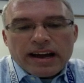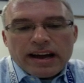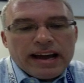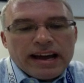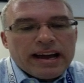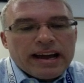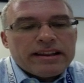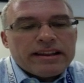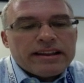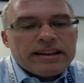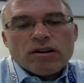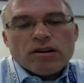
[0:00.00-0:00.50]

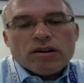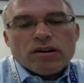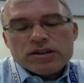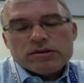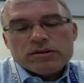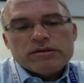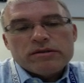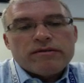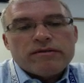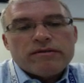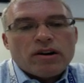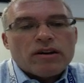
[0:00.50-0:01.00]
And they're
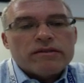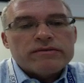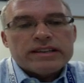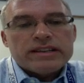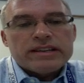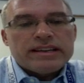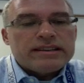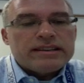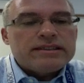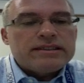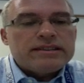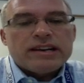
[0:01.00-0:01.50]
also involved
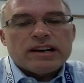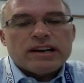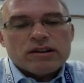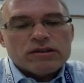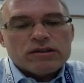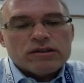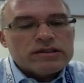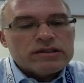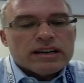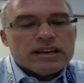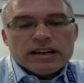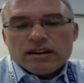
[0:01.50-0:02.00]
in
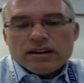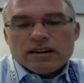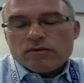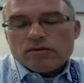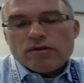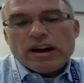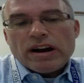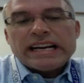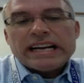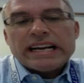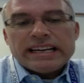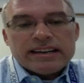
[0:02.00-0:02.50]
cells
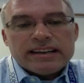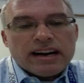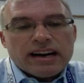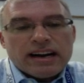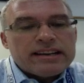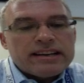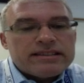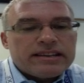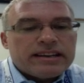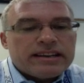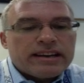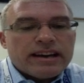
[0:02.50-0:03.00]

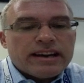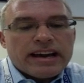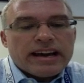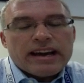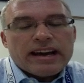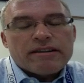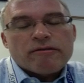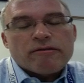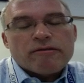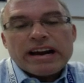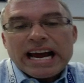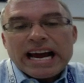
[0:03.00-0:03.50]
recognizing
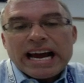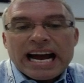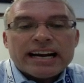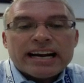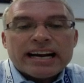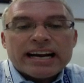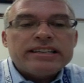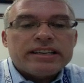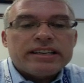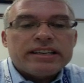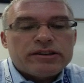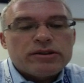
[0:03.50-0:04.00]
and
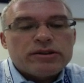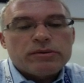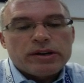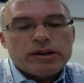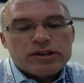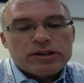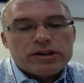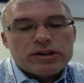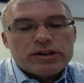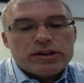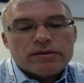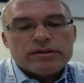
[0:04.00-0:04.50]
reacting to
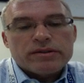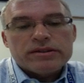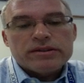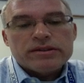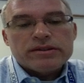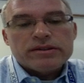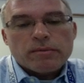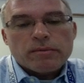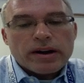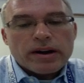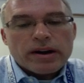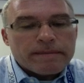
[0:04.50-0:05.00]
each other in
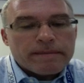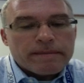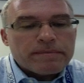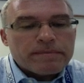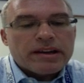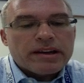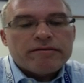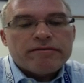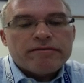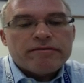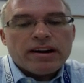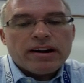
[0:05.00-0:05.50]
some way.
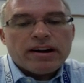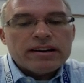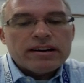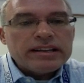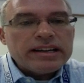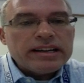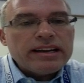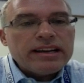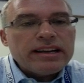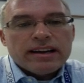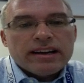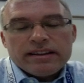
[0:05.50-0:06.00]
And
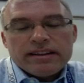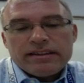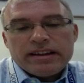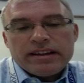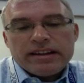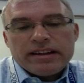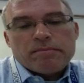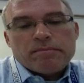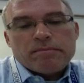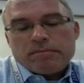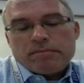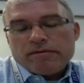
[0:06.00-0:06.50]
finally,
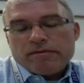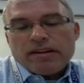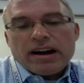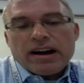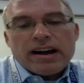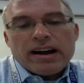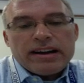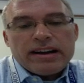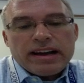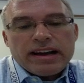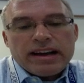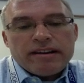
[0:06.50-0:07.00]
they
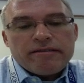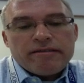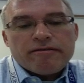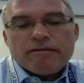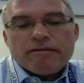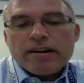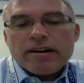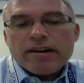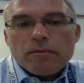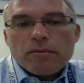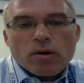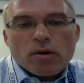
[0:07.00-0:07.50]
provide a
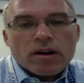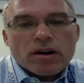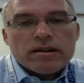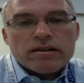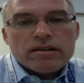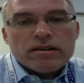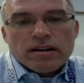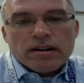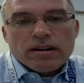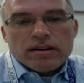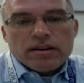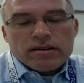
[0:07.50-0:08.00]

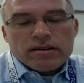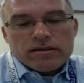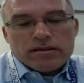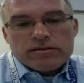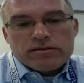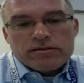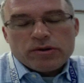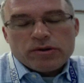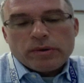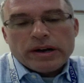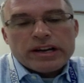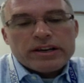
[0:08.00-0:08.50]
framework
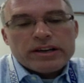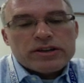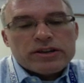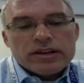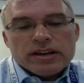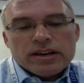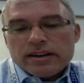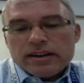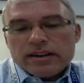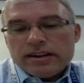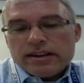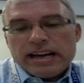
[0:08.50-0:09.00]
to which
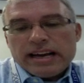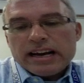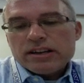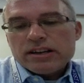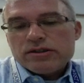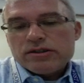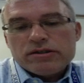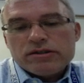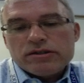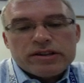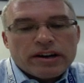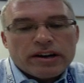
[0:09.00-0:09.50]

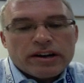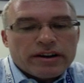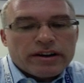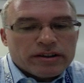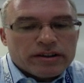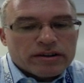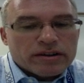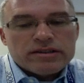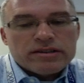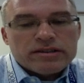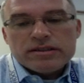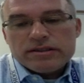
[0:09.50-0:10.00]

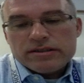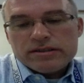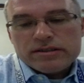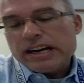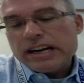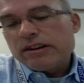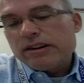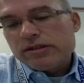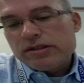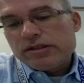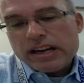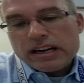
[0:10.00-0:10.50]
extracellular
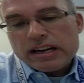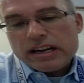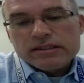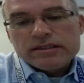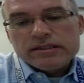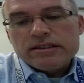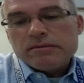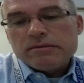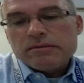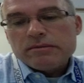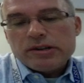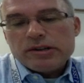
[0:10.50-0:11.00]

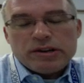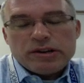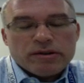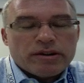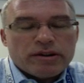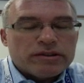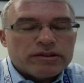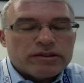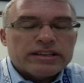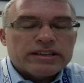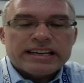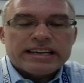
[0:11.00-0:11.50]
cytoskeleton
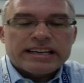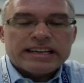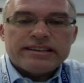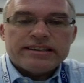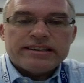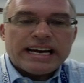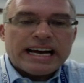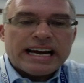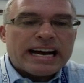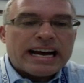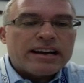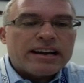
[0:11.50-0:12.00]
materials can
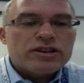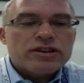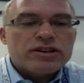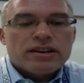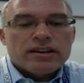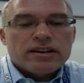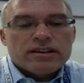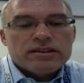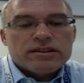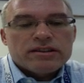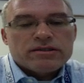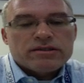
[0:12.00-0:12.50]
attach.
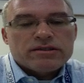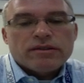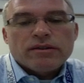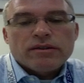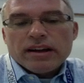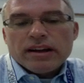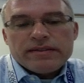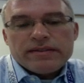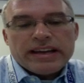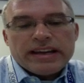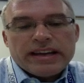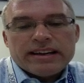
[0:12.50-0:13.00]
So
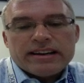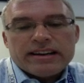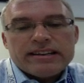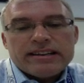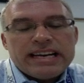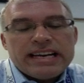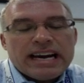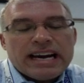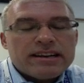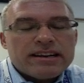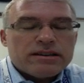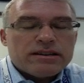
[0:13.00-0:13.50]
they can
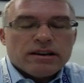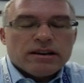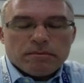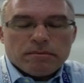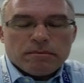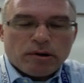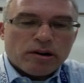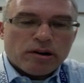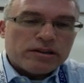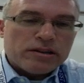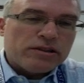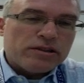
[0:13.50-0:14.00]
attach
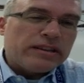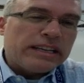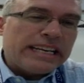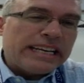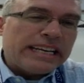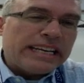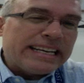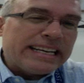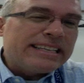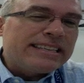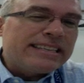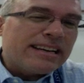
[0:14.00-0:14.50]
parts on the
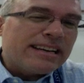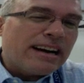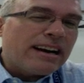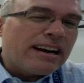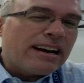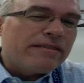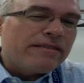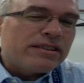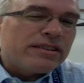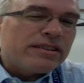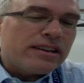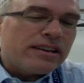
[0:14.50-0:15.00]
inside
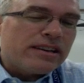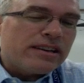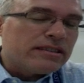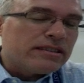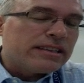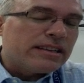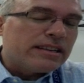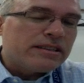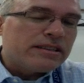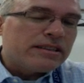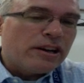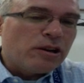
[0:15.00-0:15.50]
of the cell
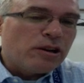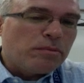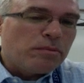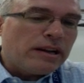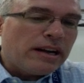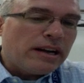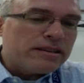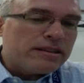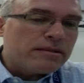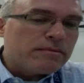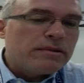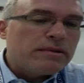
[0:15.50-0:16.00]
and the
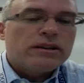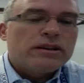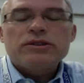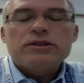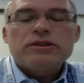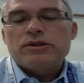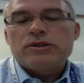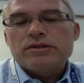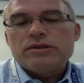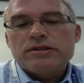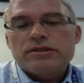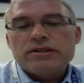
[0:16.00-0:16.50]
cytoplasm
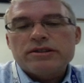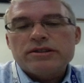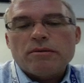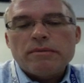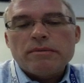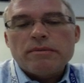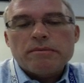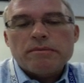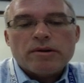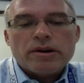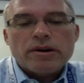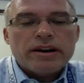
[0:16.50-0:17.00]
to the cell
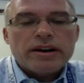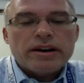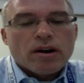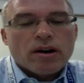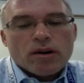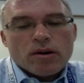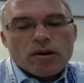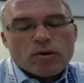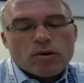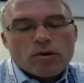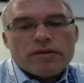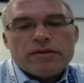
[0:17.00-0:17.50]
membrane
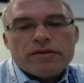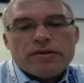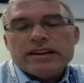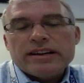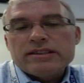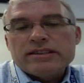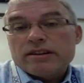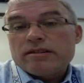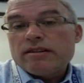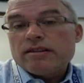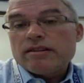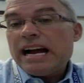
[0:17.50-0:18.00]
or
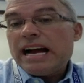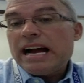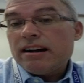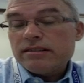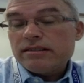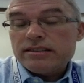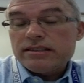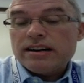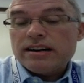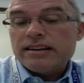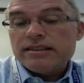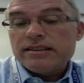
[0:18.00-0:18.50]
things that are
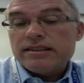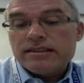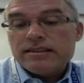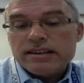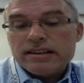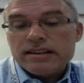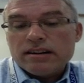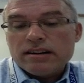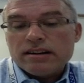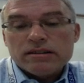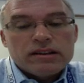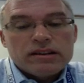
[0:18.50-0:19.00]
outside the
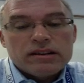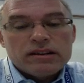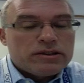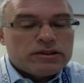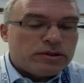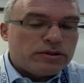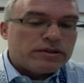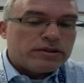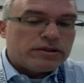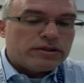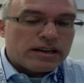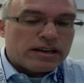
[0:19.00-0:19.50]
cell
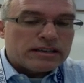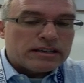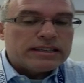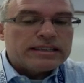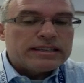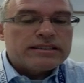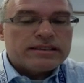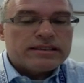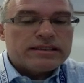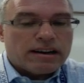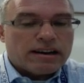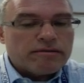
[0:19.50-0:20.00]
to the cell
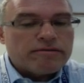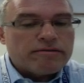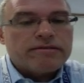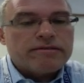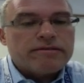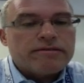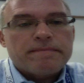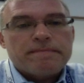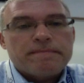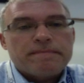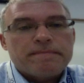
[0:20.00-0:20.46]
itself.